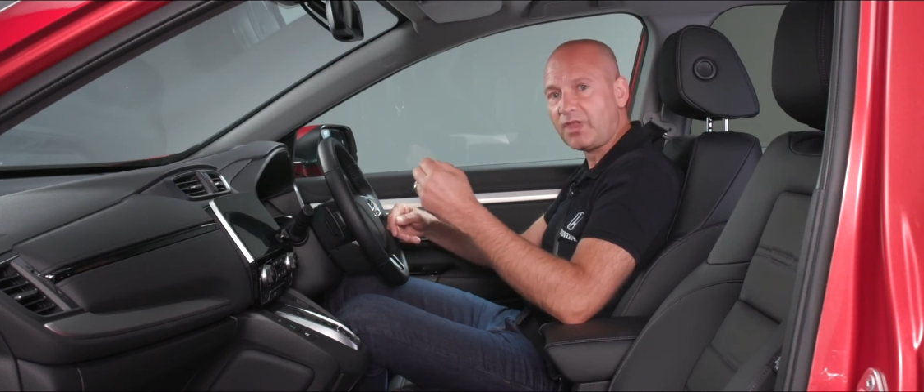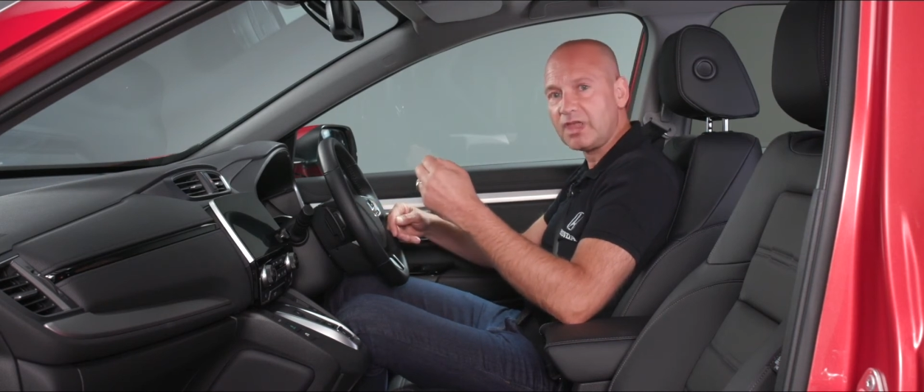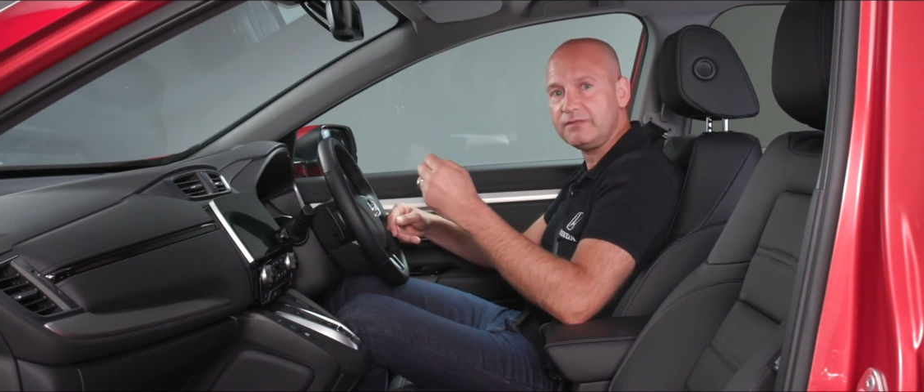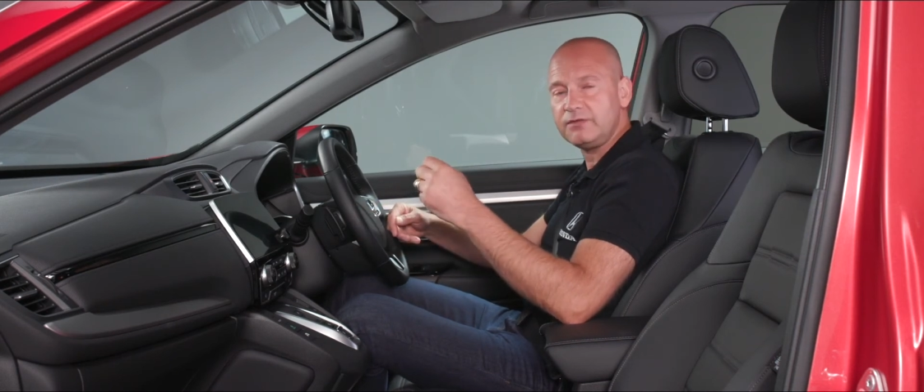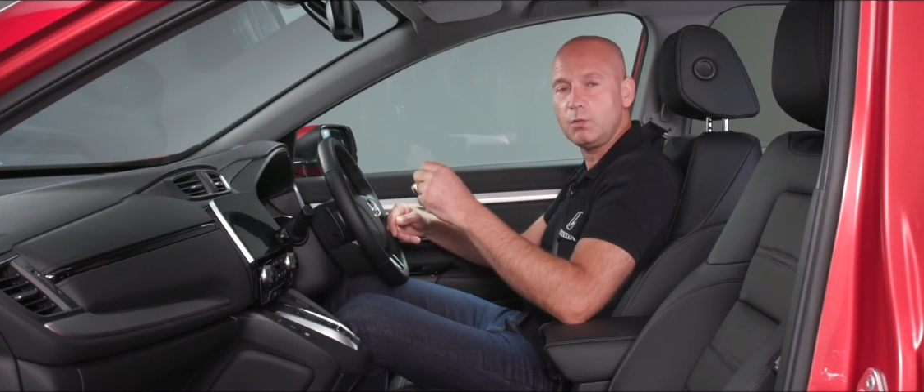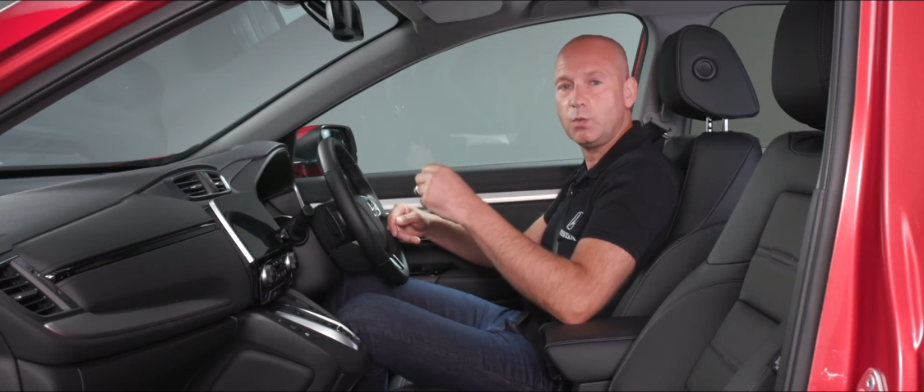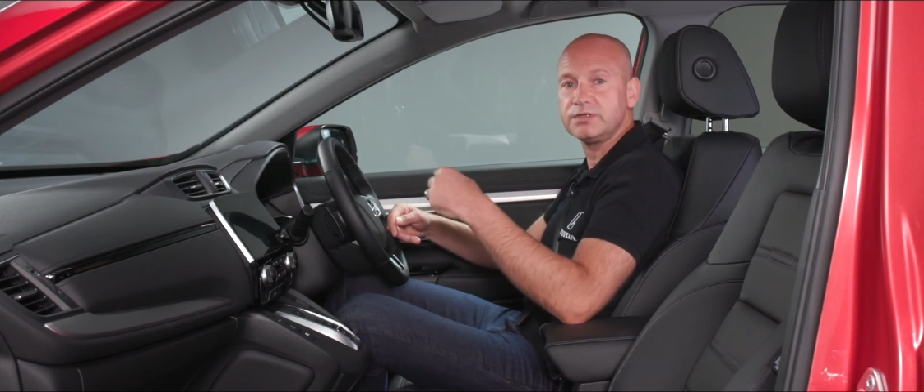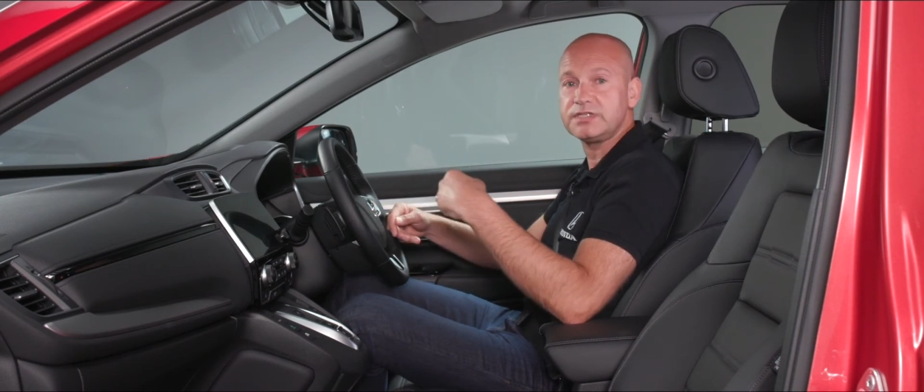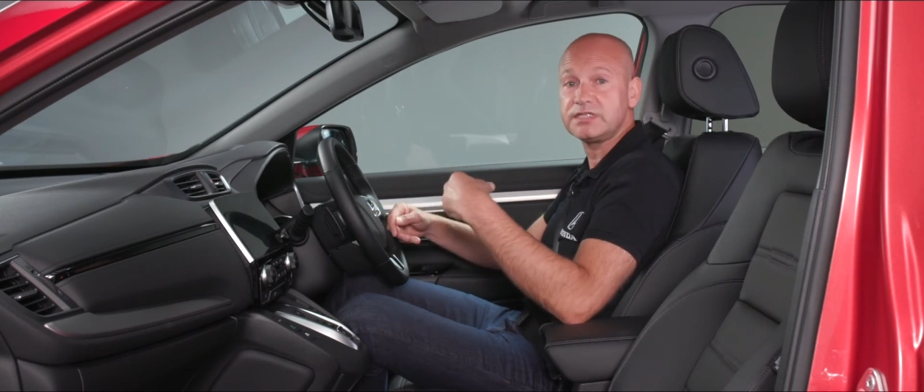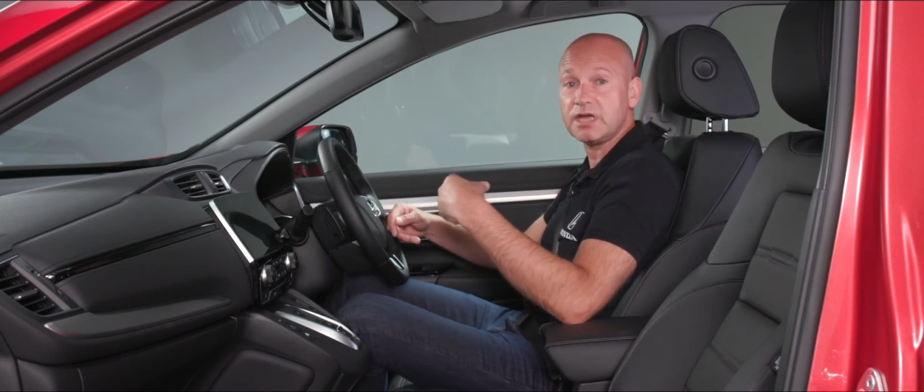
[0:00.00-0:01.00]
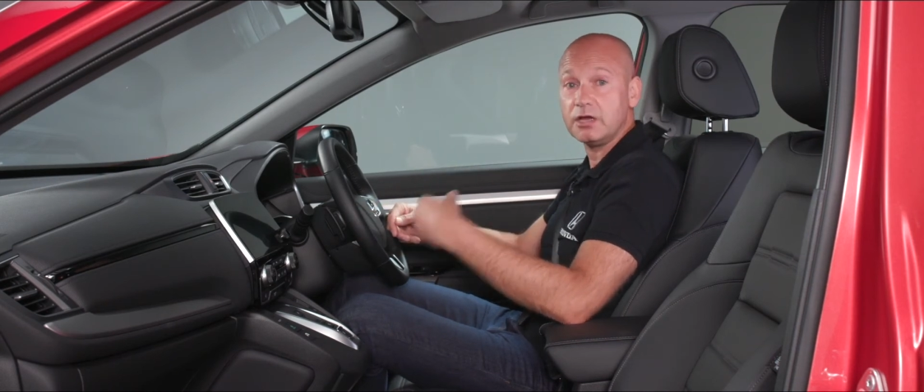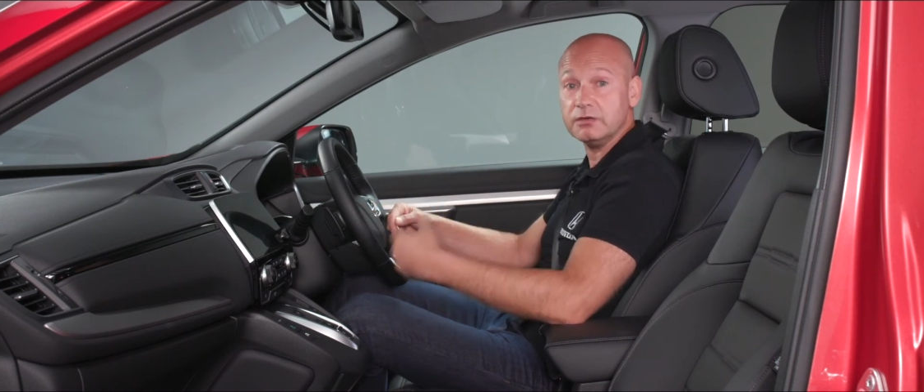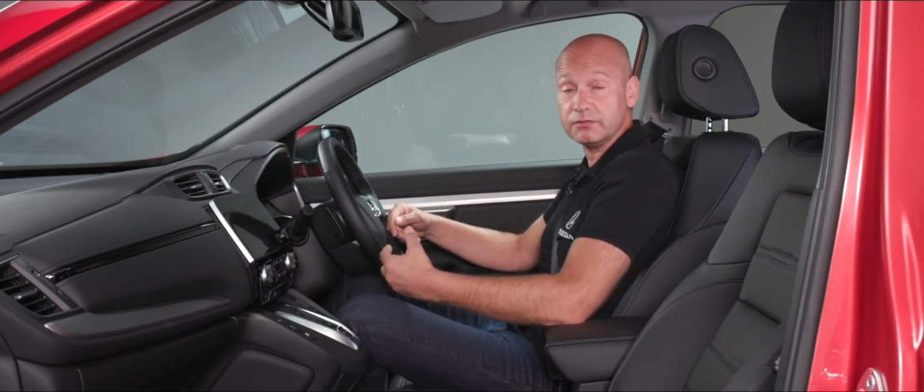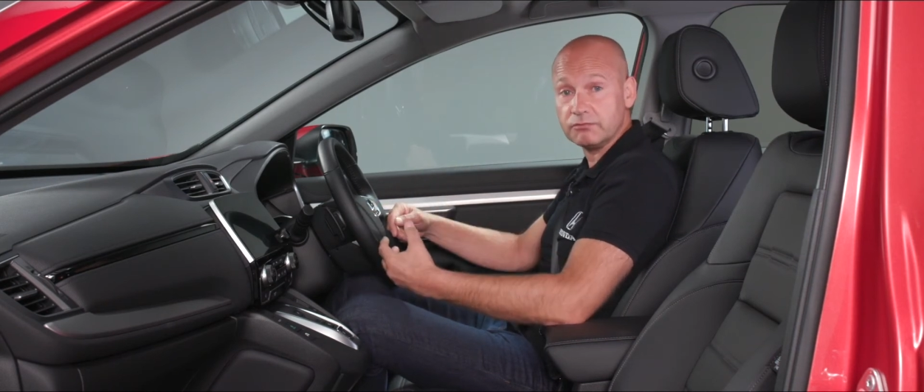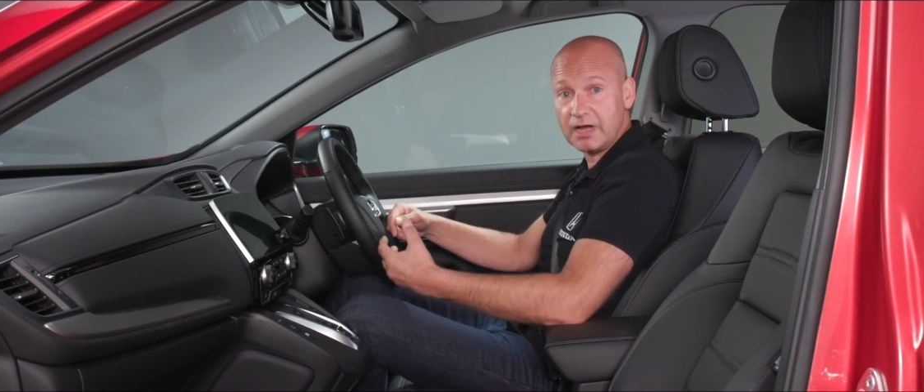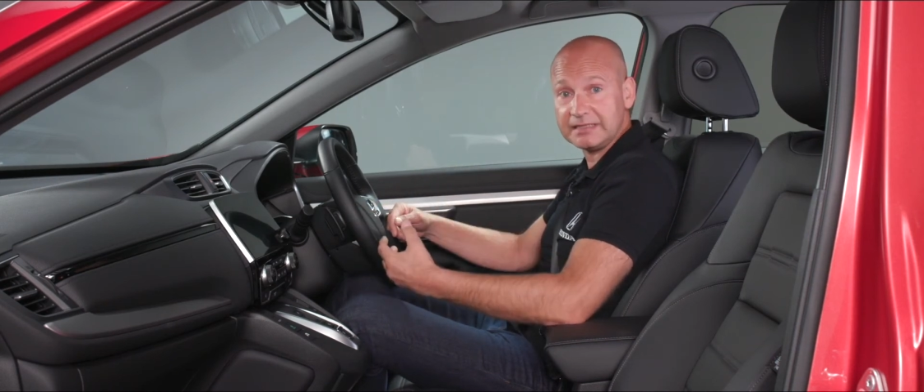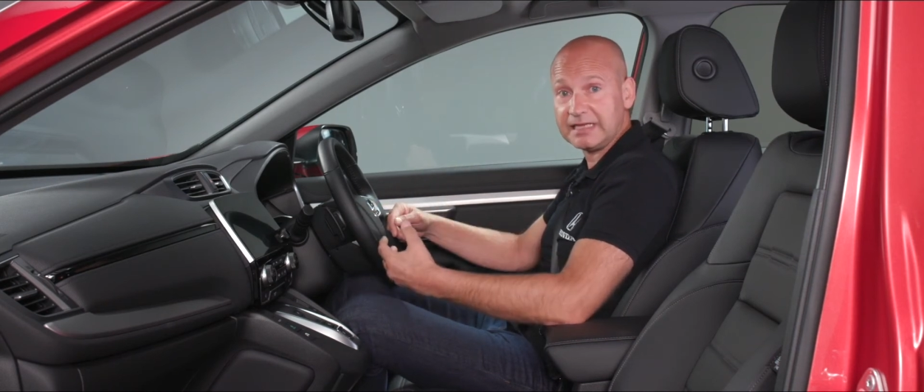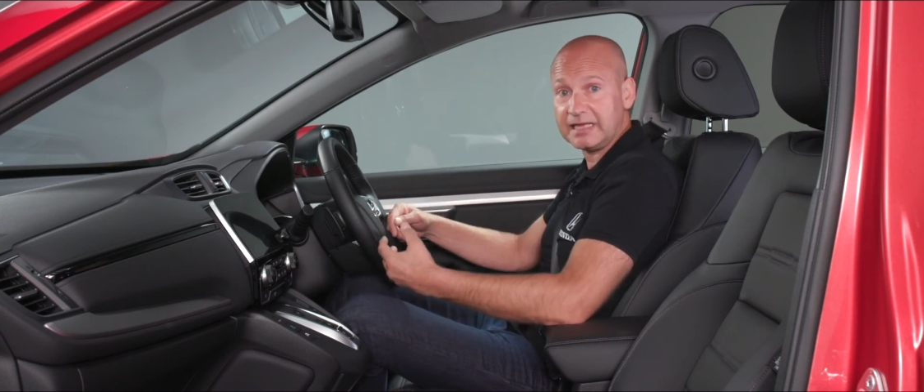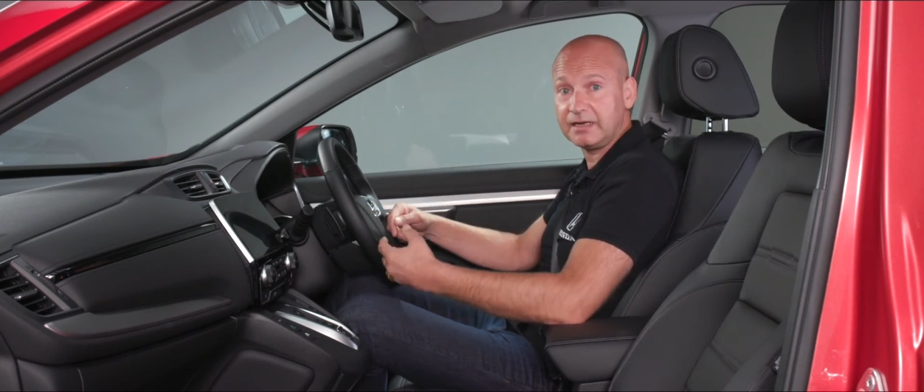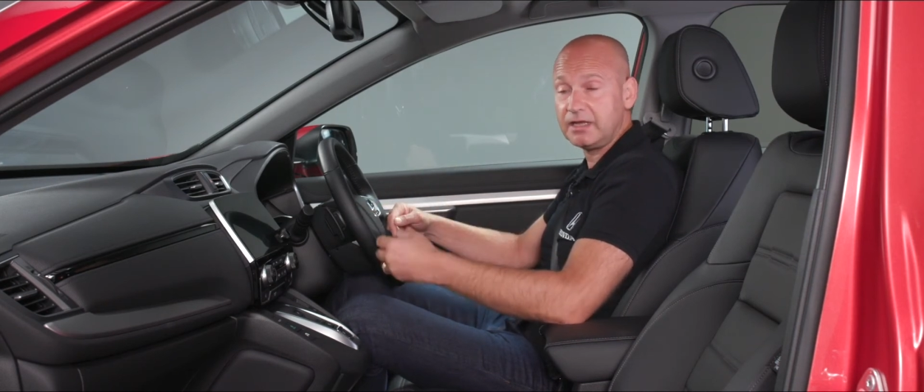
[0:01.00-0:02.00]
If you wanted to override
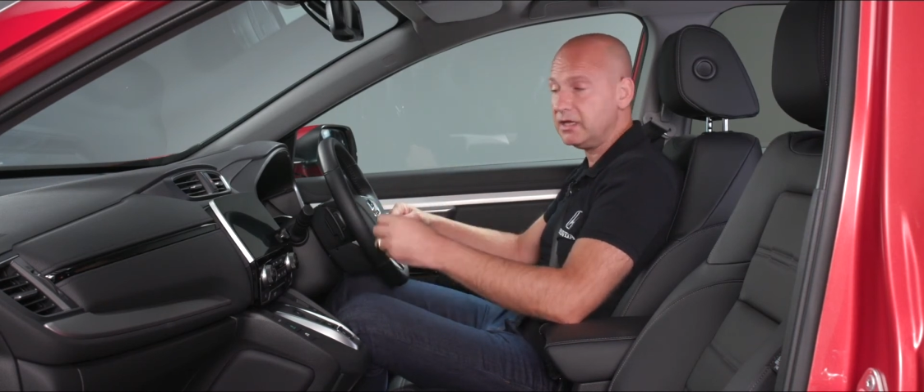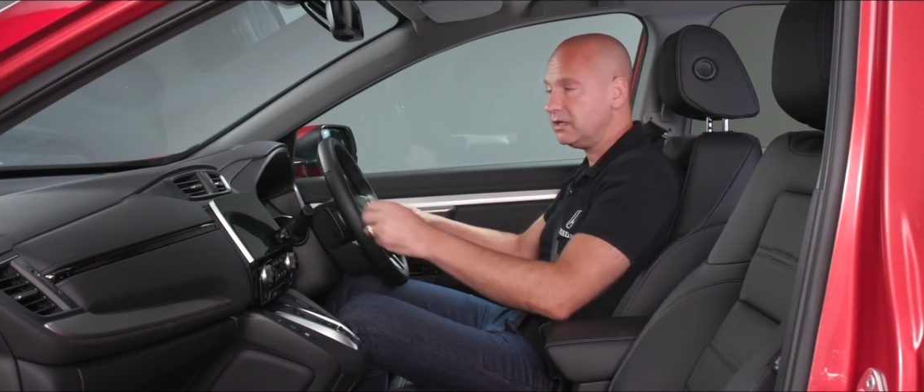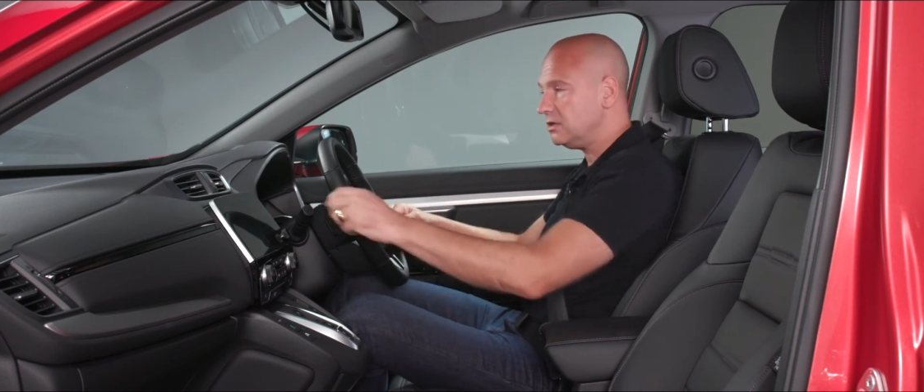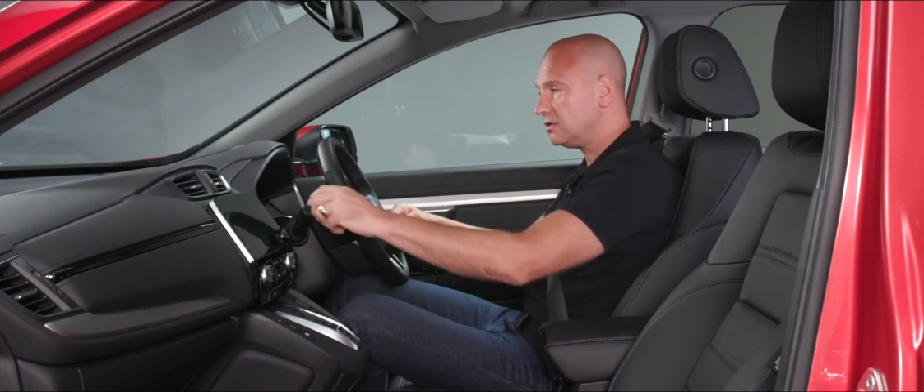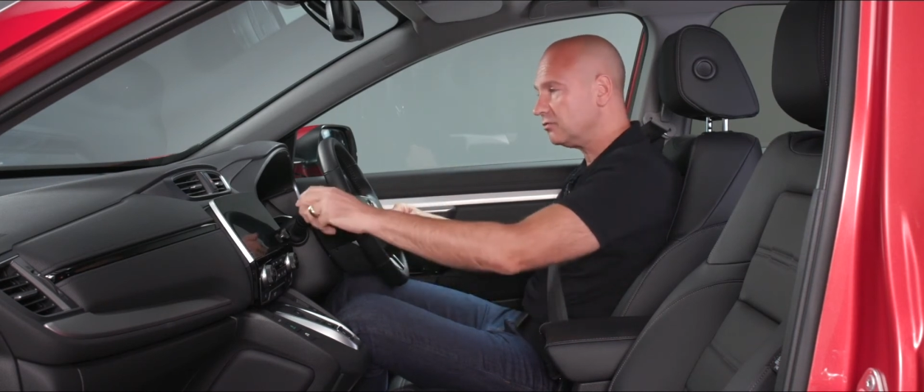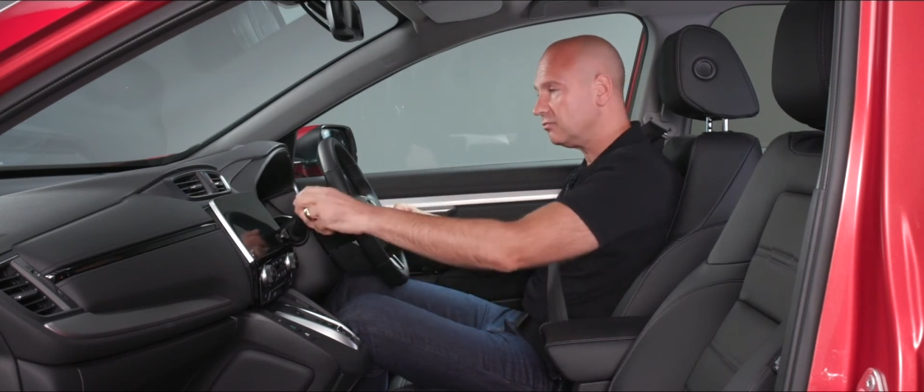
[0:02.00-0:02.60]
that, you can